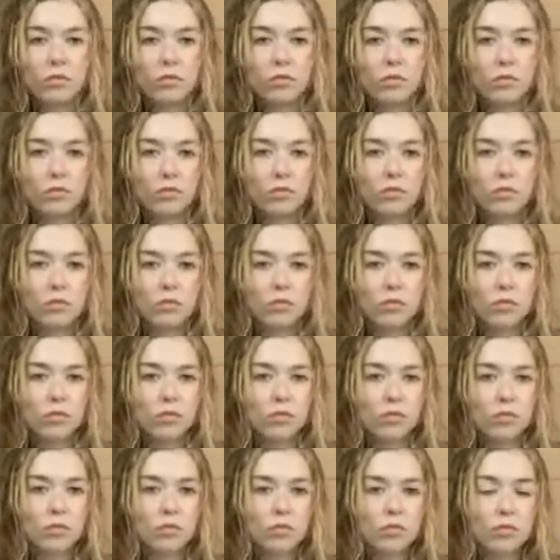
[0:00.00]

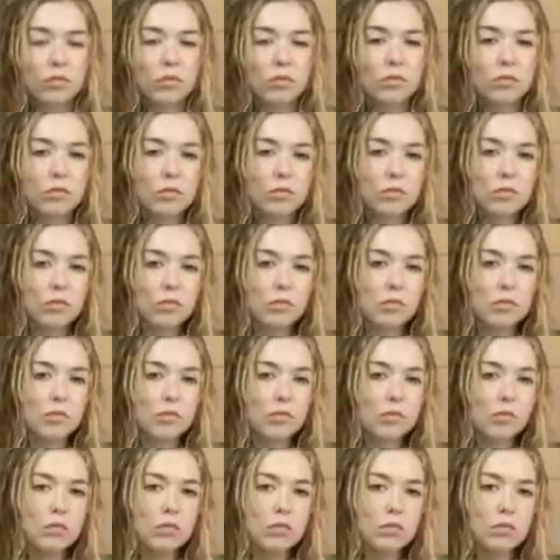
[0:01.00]

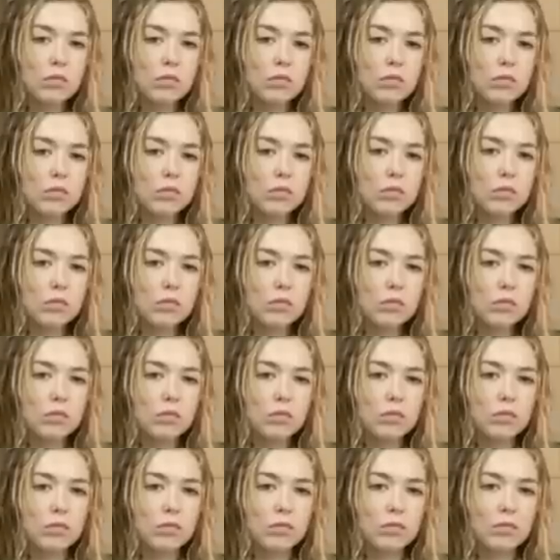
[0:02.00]

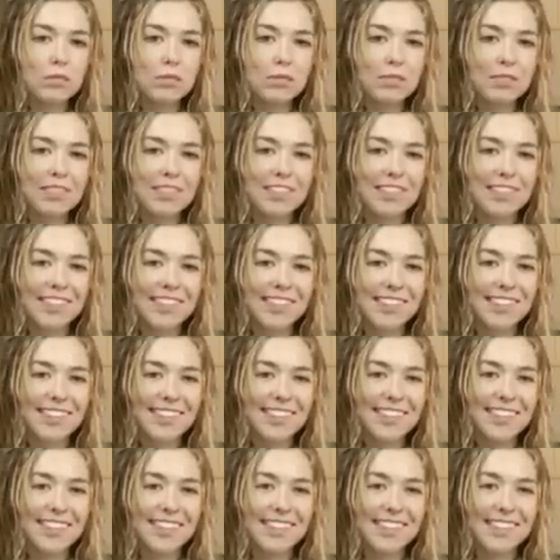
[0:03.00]

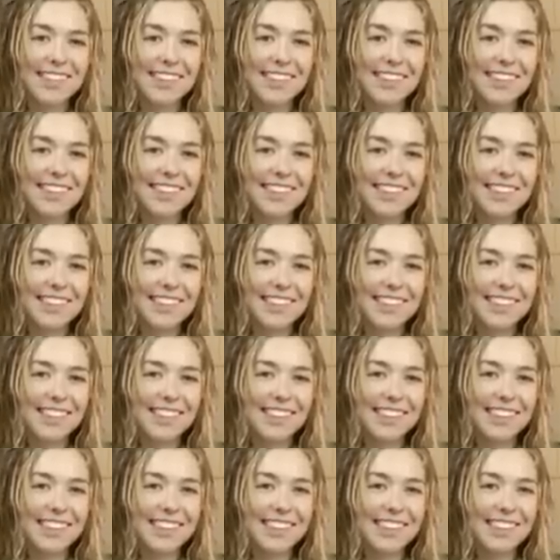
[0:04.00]

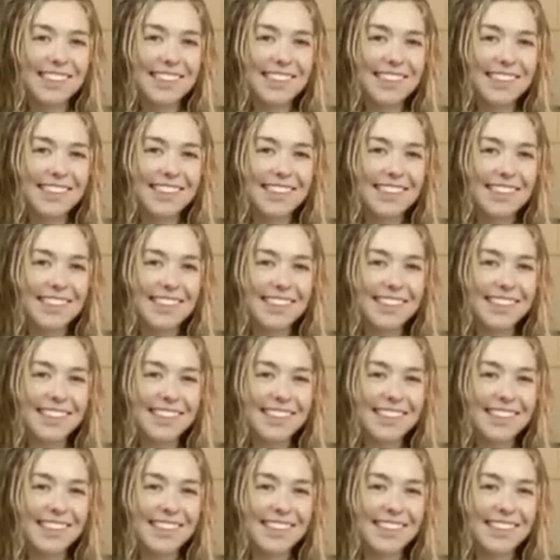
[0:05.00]

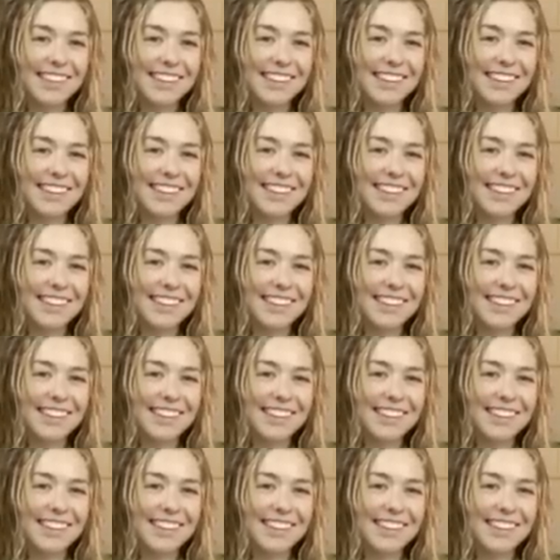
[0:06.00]
This person isn't speaking.